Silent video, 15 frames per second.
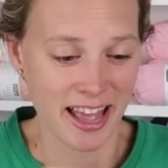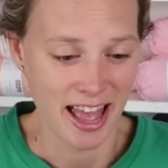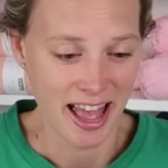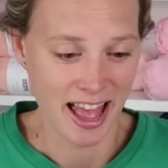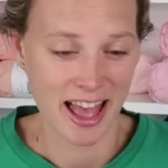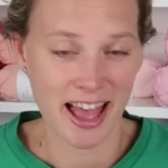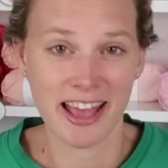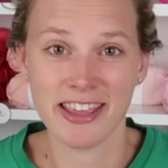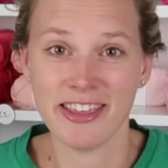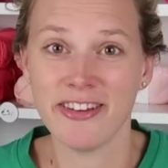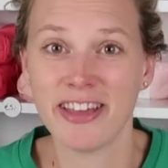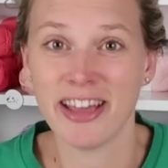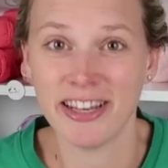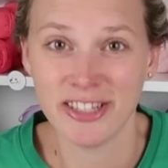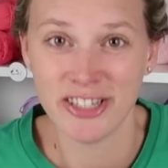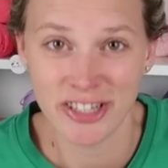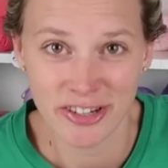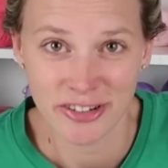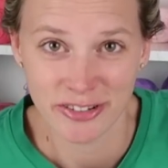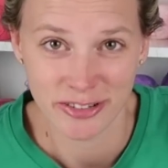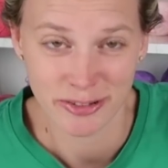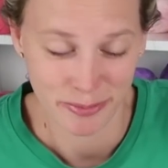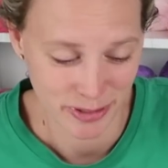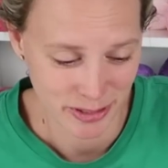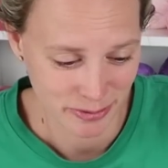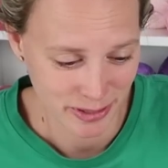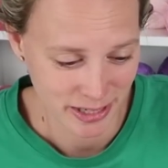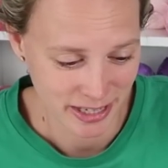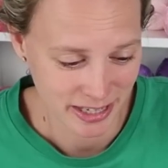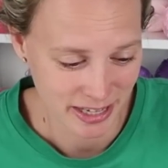uh, you can choose
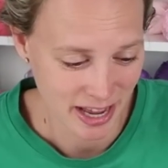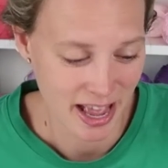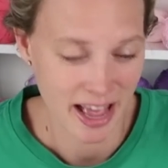between